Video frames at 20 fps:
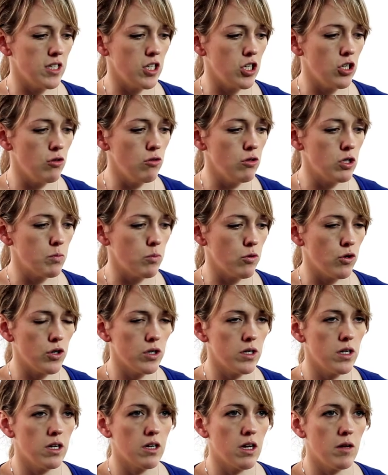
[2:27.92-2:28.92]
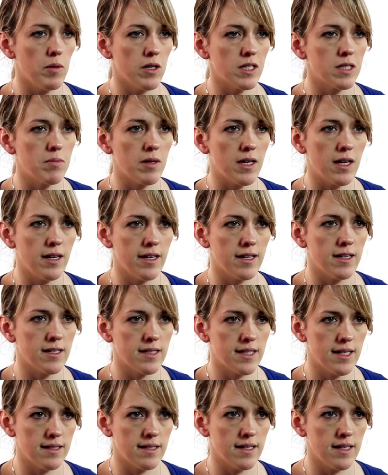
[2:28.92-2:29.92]
a huge burden on colposcopy
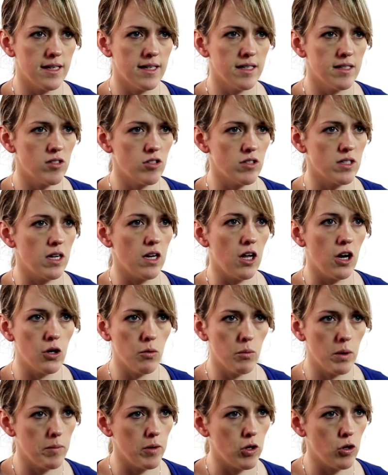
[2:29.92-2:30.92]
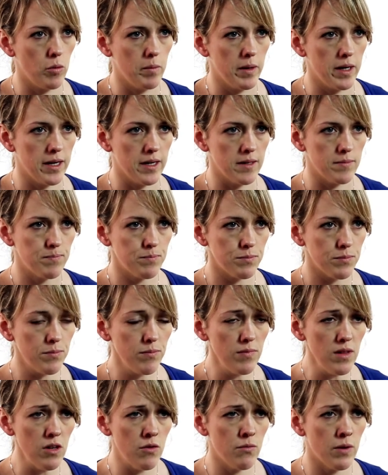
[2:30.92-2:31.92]
clinics as it is. There's a lot of women coming in
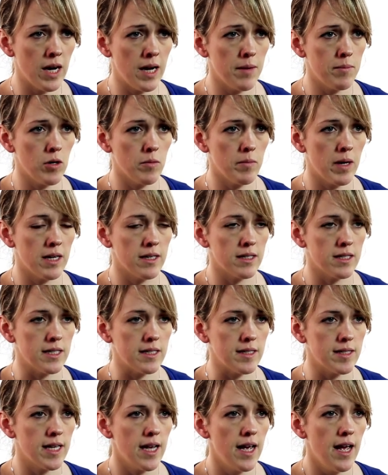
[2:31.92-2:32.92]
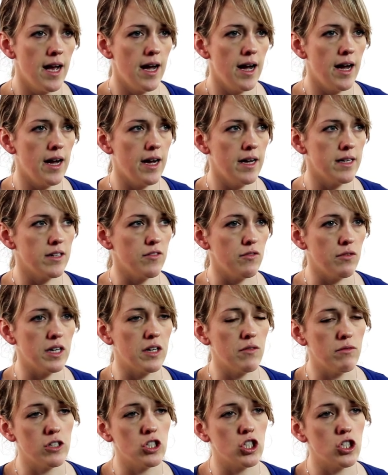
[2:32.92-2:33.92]
with abnormalities. And if we
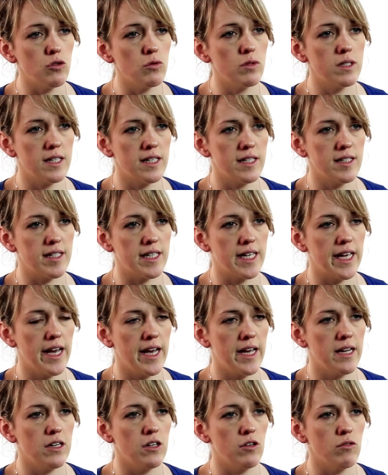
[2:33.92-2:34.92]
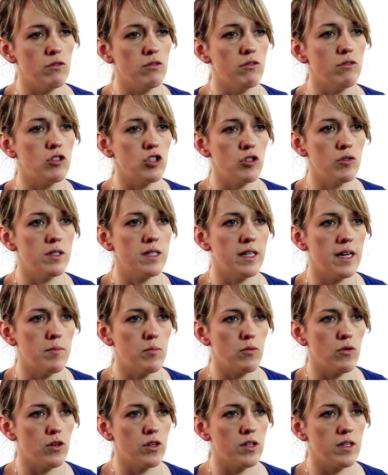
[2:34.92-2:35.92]
can reduce this again, it will reduce their
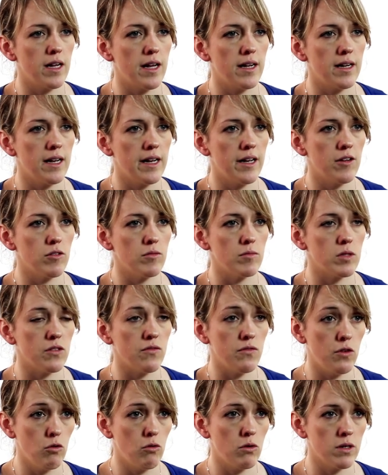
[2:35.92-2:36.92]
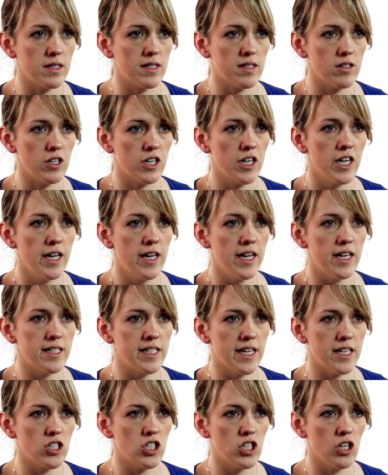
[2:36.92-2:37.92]
burden and allow them to focus their
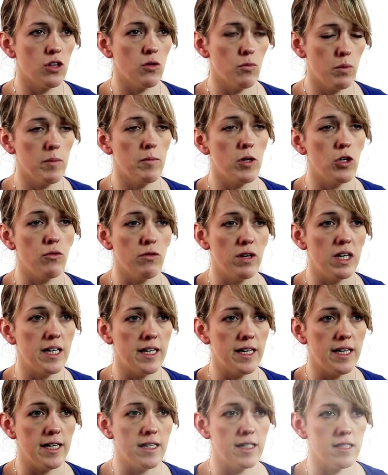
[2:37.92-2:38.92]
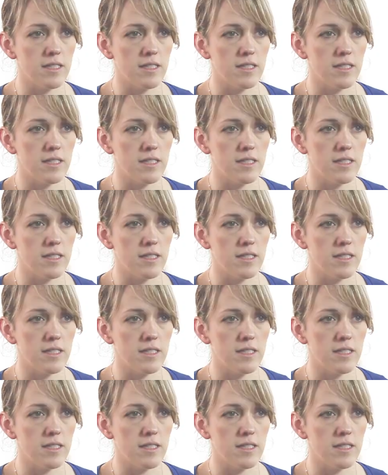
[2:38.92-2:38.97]
attention on the women who really need